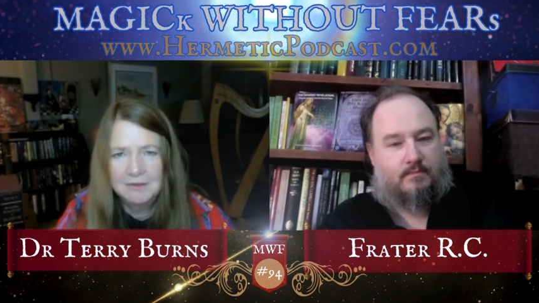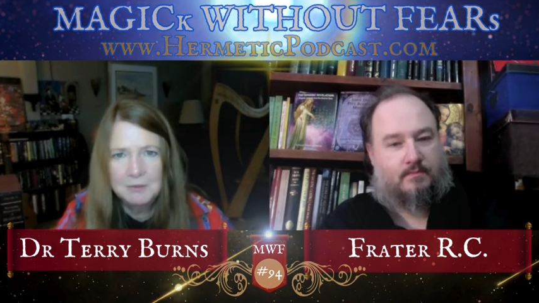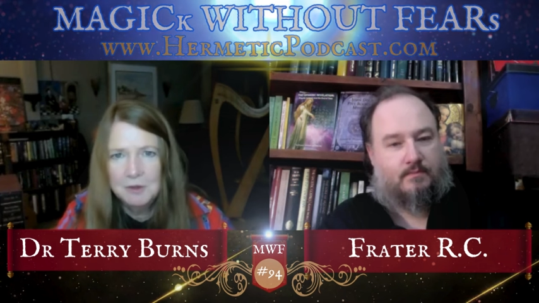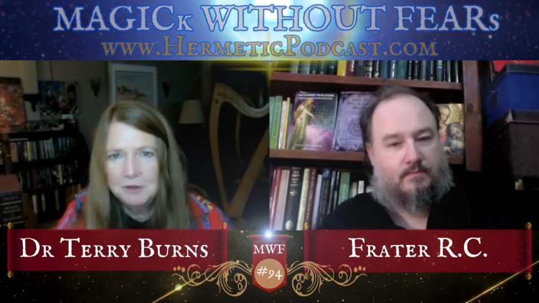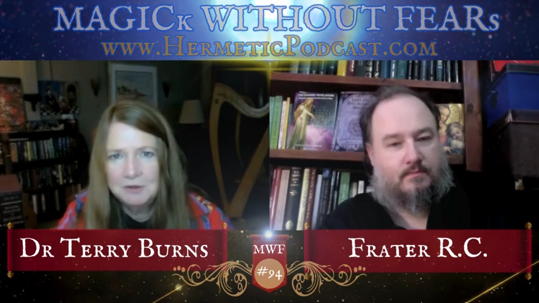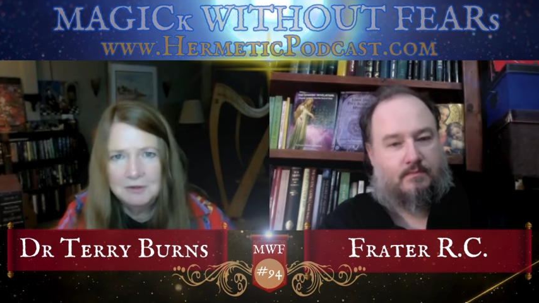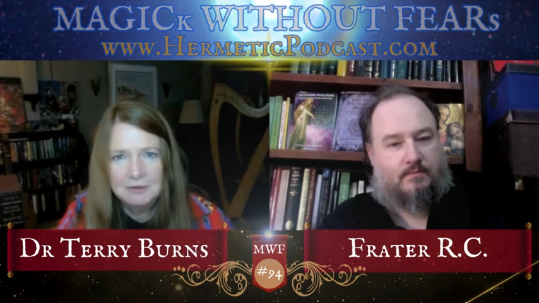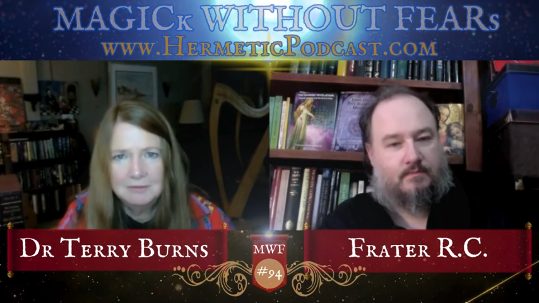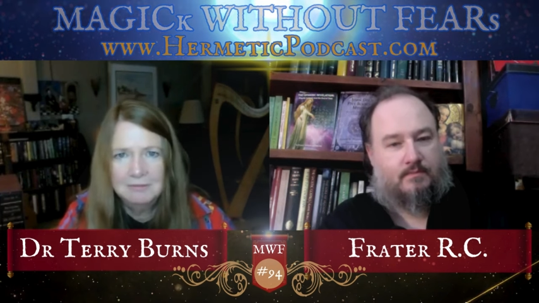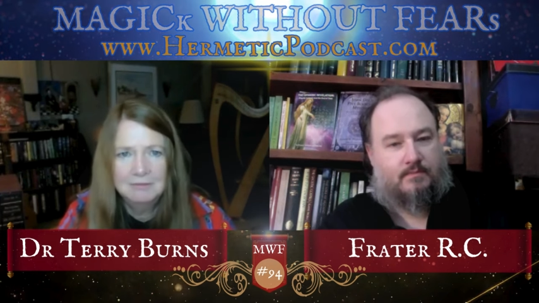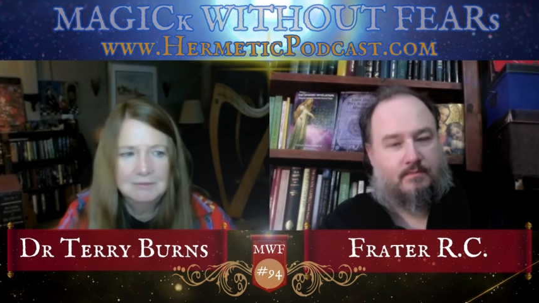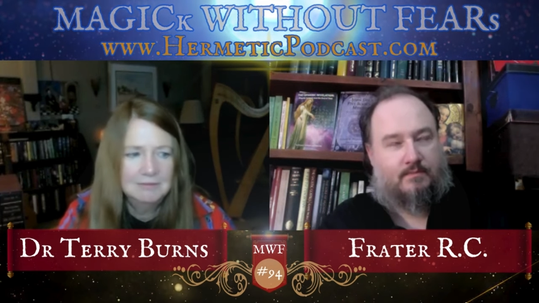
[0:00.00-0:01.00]
Speaker 1: the most
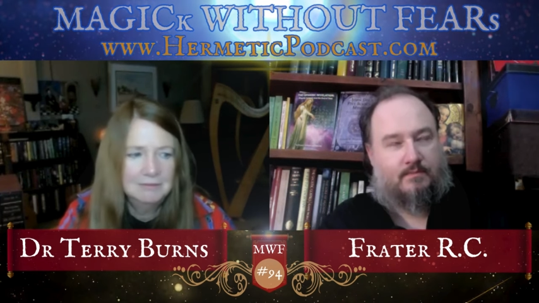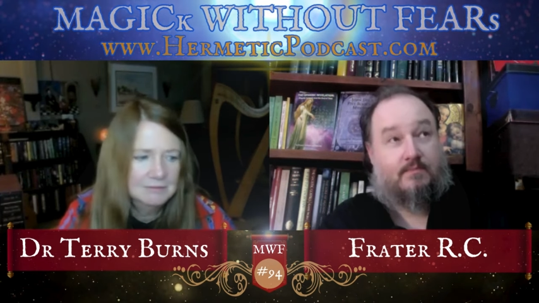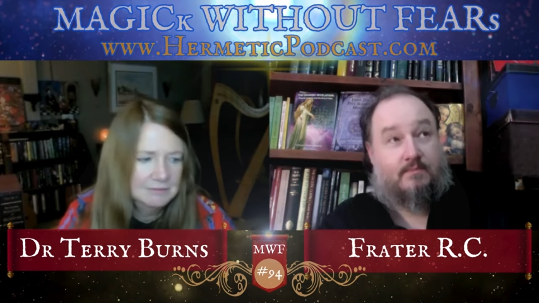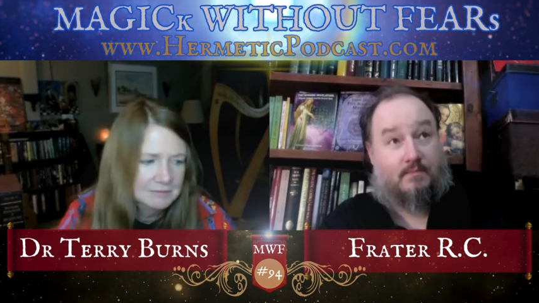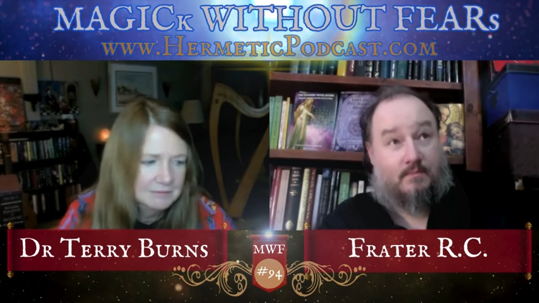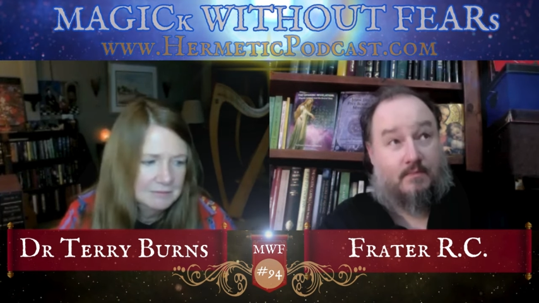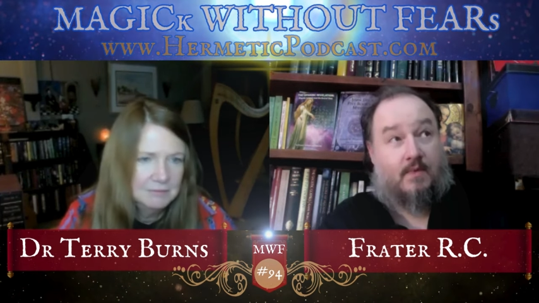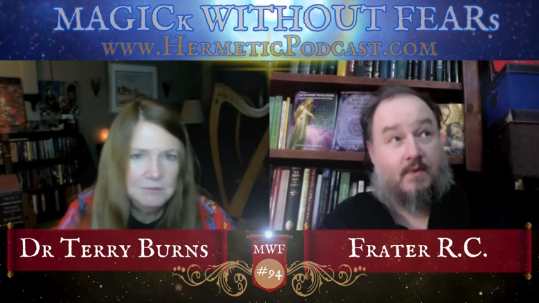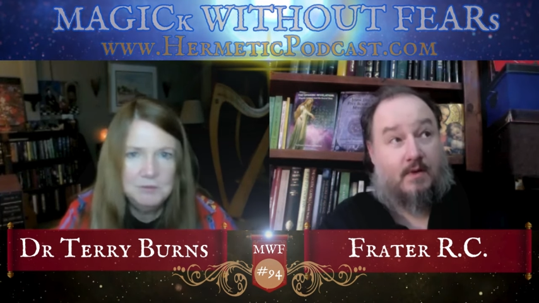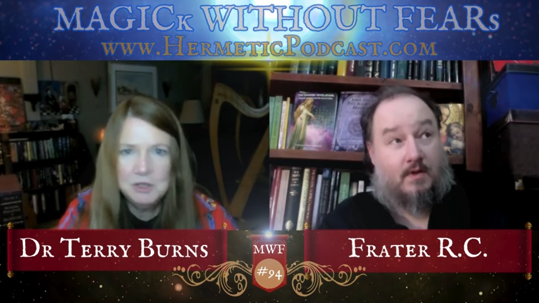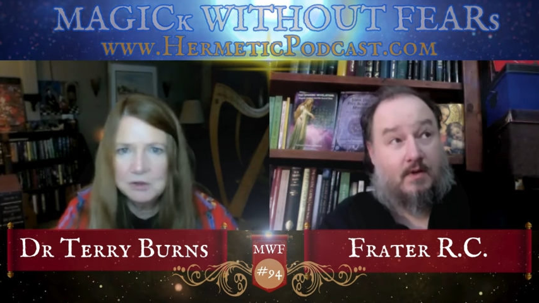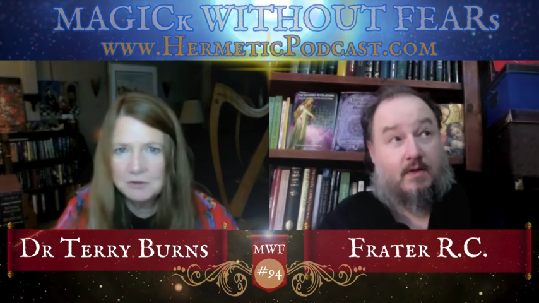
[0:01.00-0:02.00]

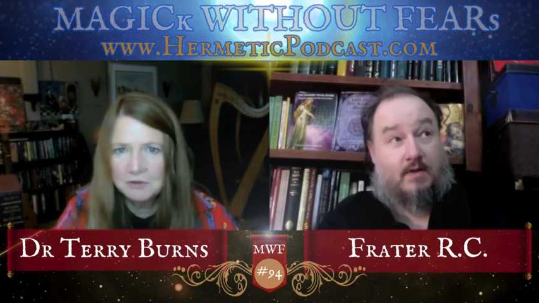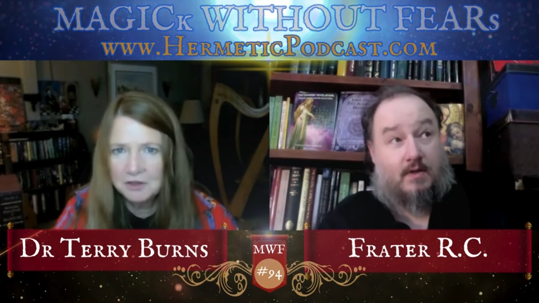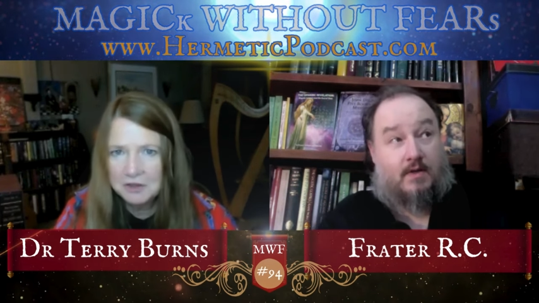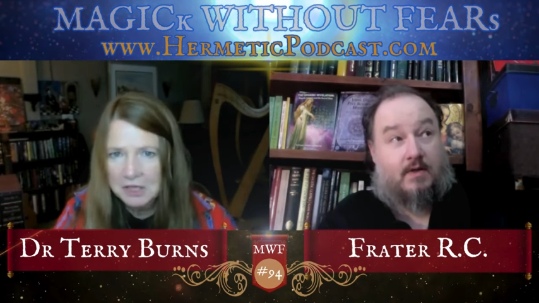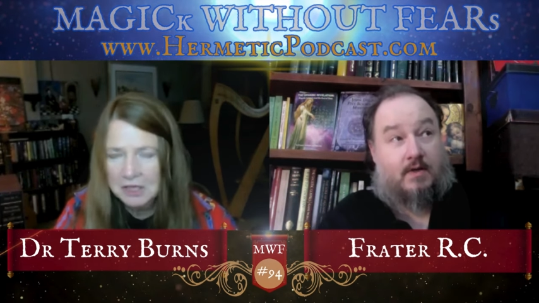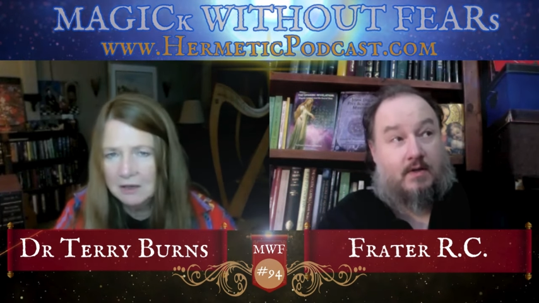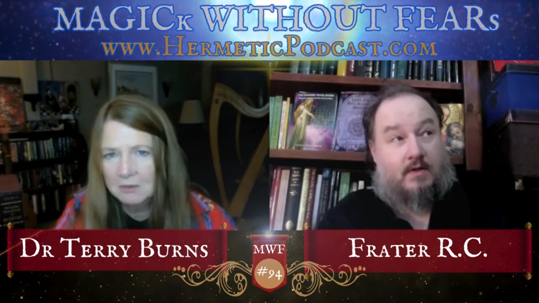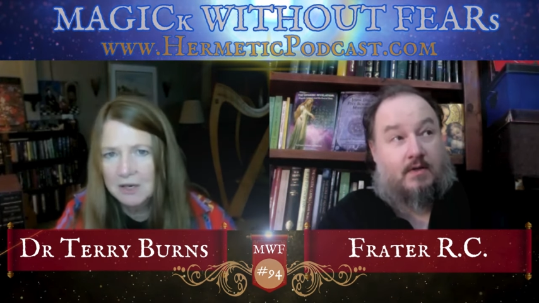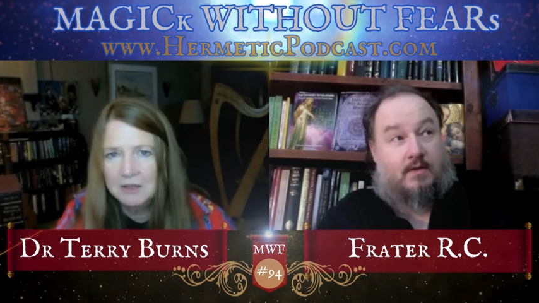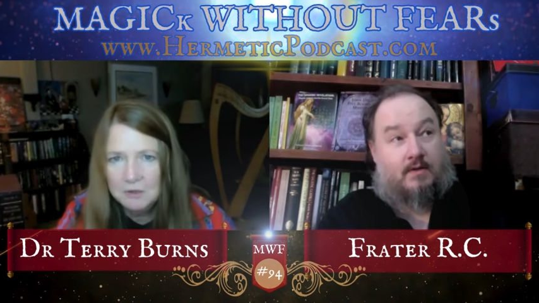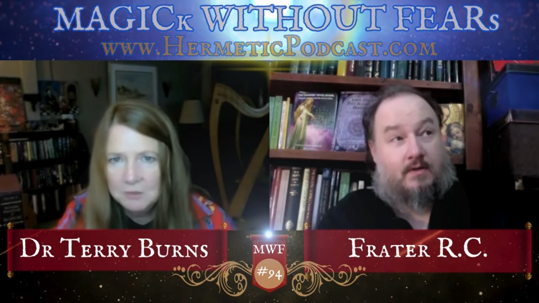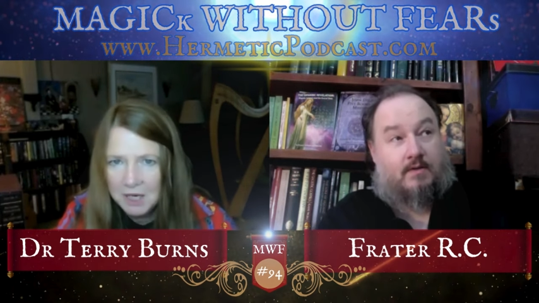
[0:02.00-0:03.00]
beautiful thing
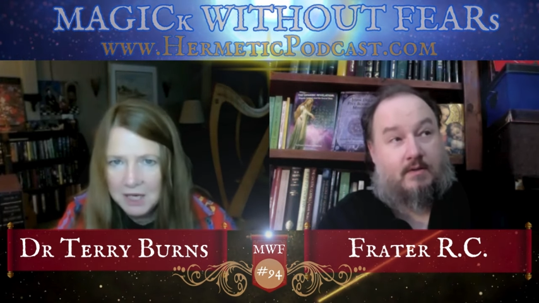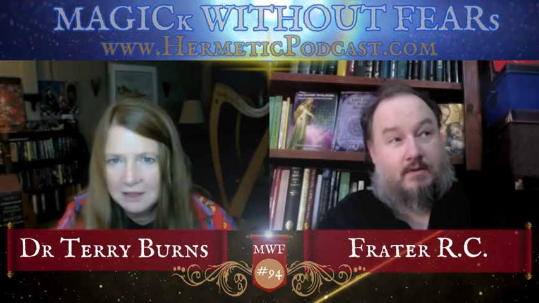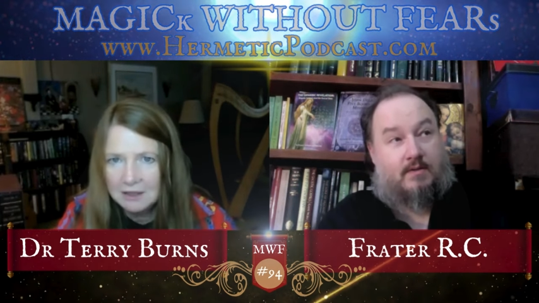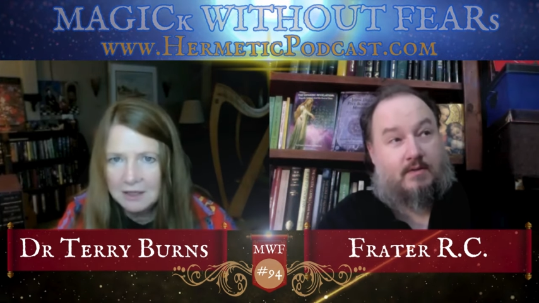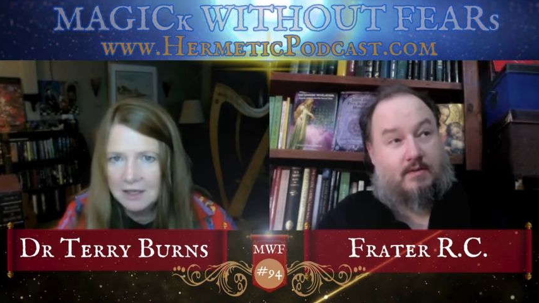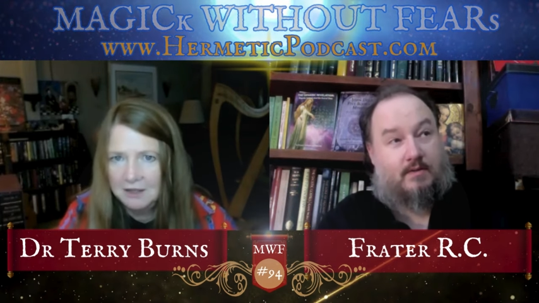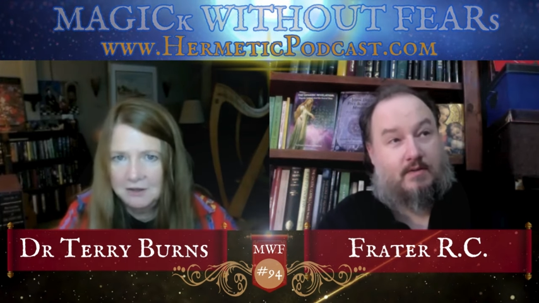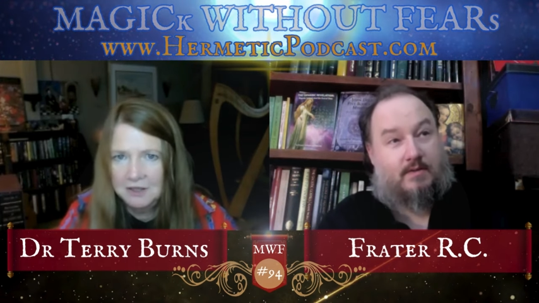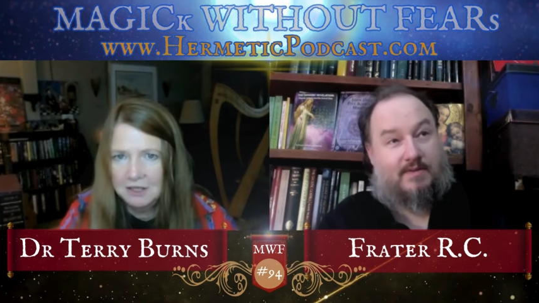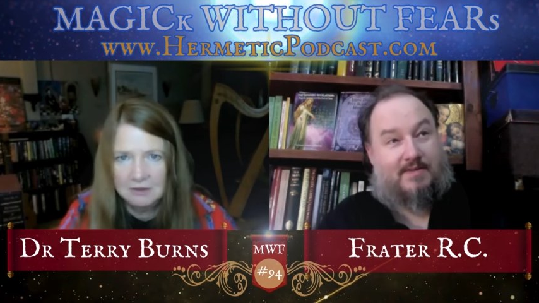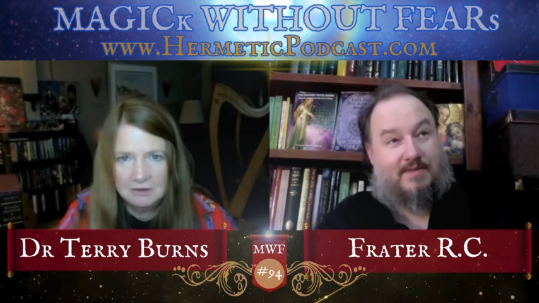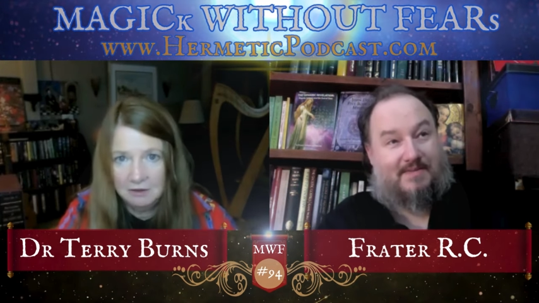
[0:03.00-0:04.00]
about humanity, I
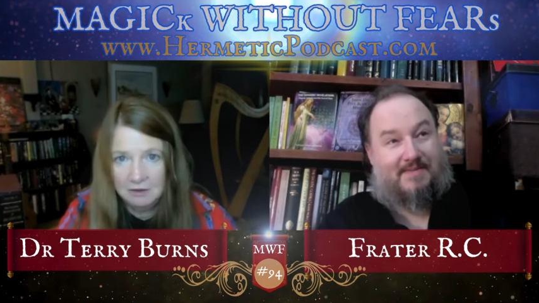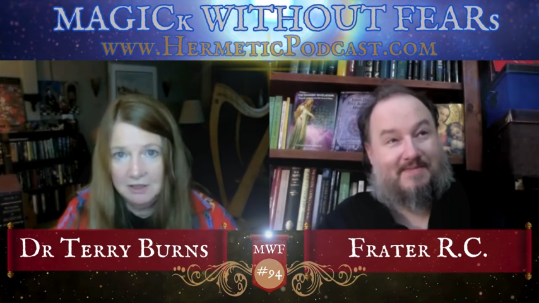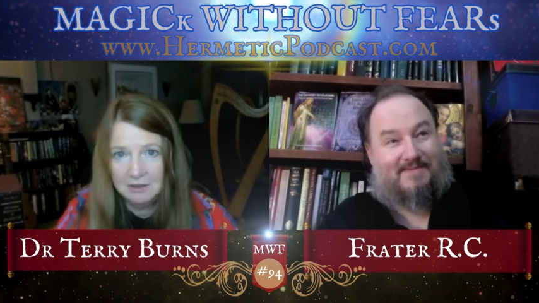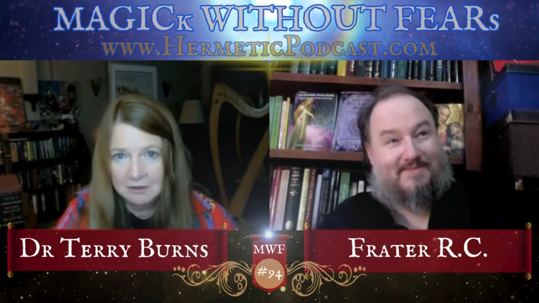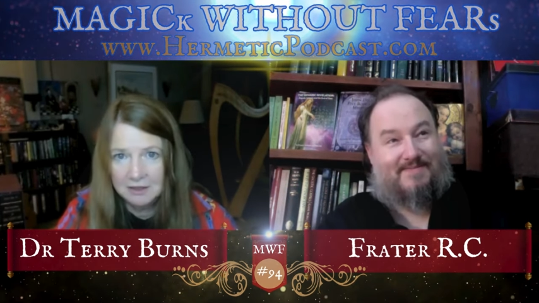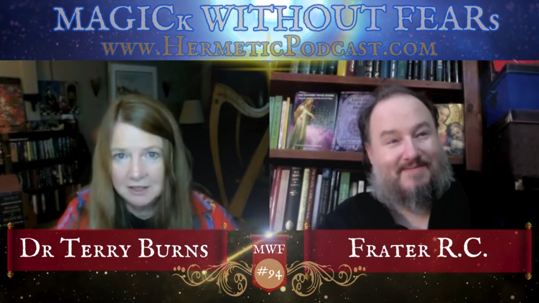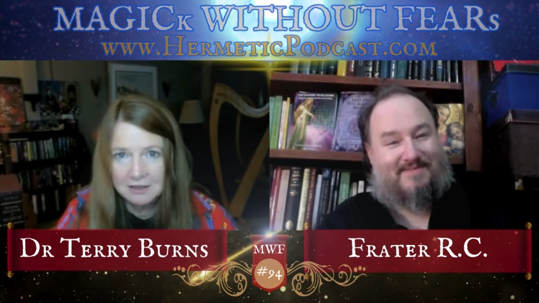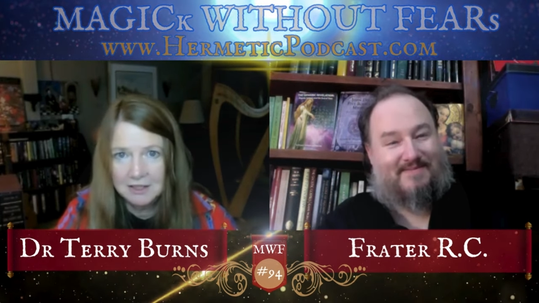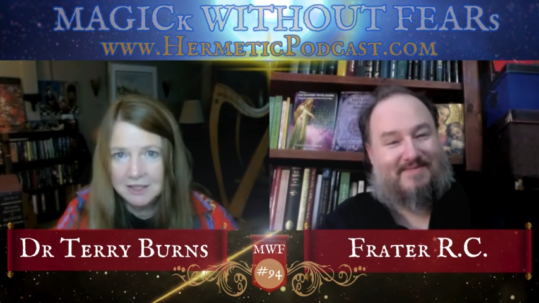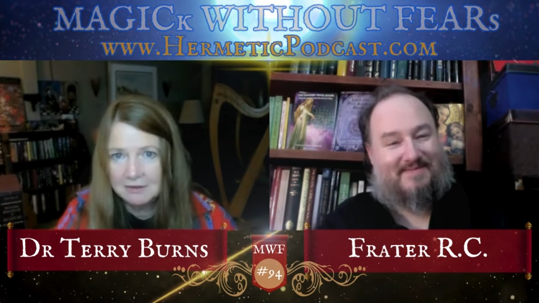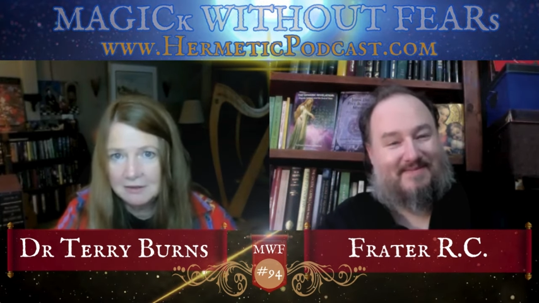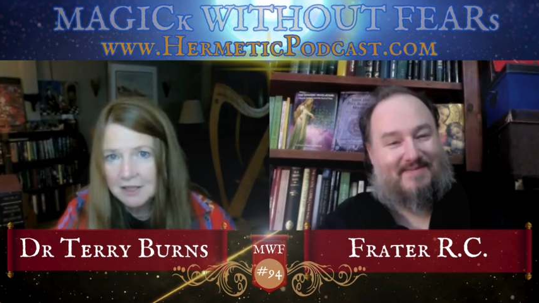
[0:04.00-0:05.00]
think, seriously.
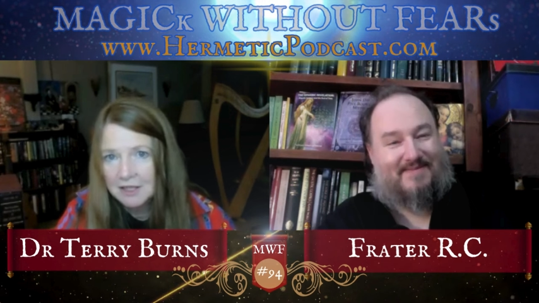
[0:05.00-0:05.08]
Like,